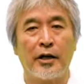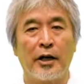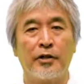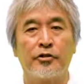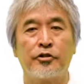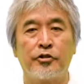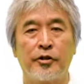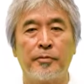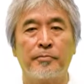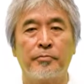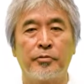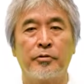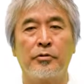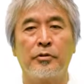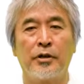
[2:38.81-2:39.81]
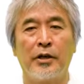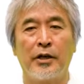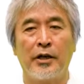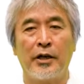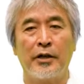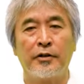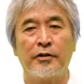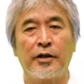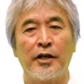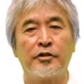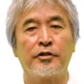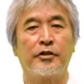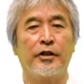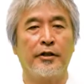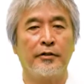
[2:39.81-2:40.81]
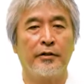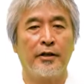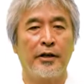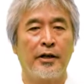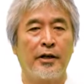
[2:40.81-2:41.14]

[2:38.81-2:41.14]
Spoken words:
and simple intestine